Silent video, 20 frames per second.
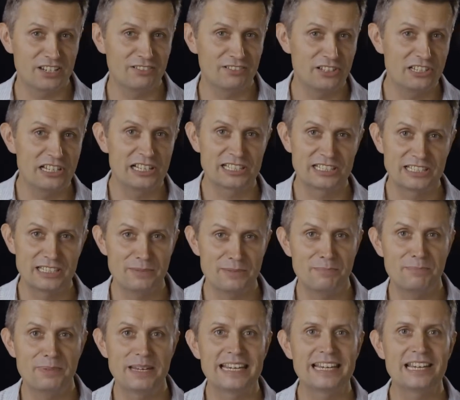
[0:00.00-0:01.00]
it results in
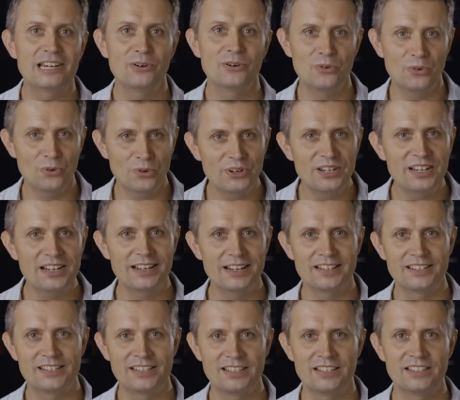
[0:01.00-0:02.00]
bigger
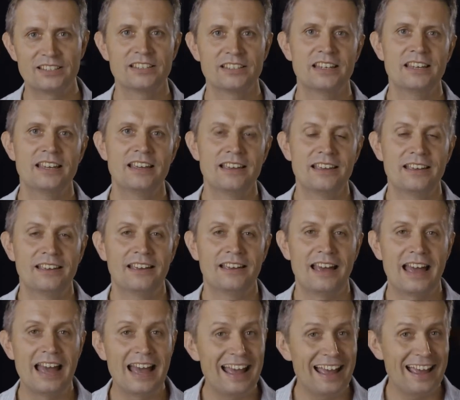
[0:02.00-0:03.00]
audiences,
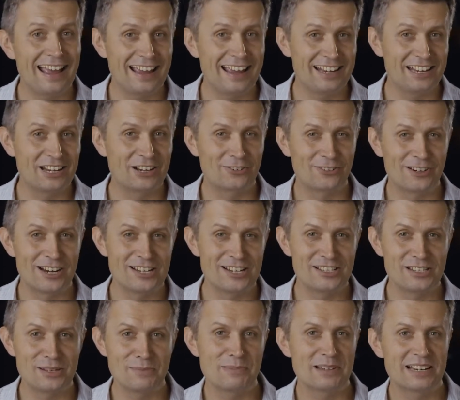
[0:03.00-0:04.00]
and it
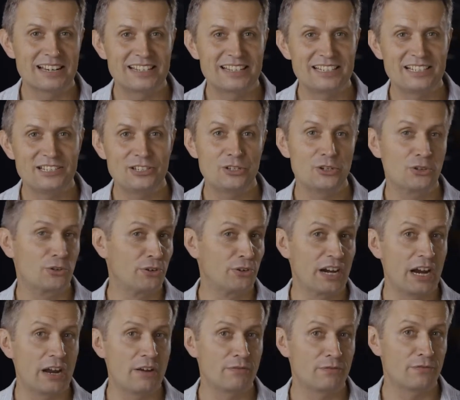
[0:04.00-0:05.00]
creates the ability to
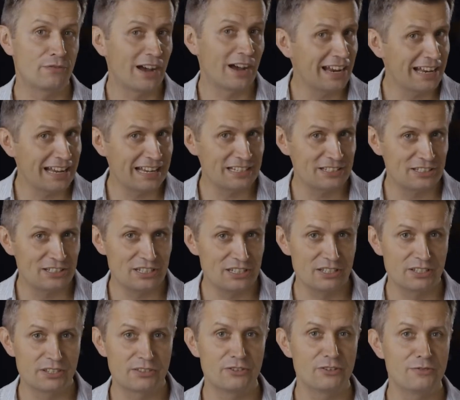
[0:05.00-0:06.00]
create
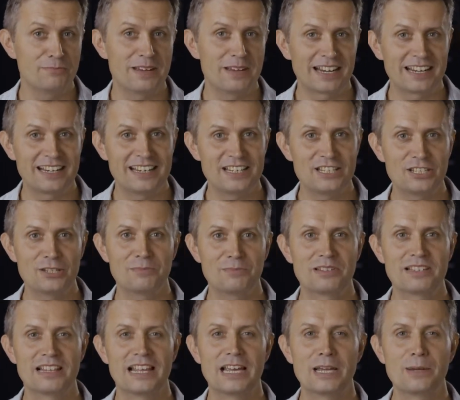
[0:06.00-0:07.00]
finances through
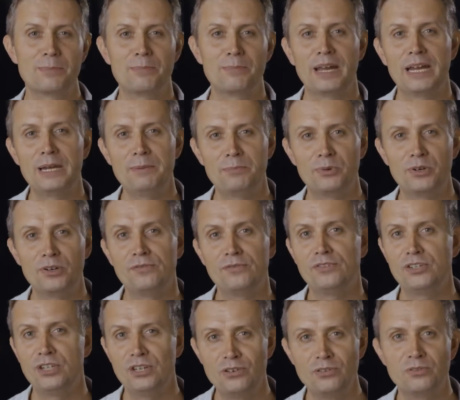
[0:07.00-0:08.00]
mechanisms like
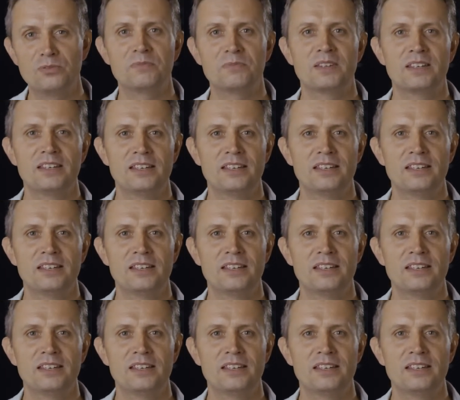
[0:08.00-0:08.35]
pay-per-view.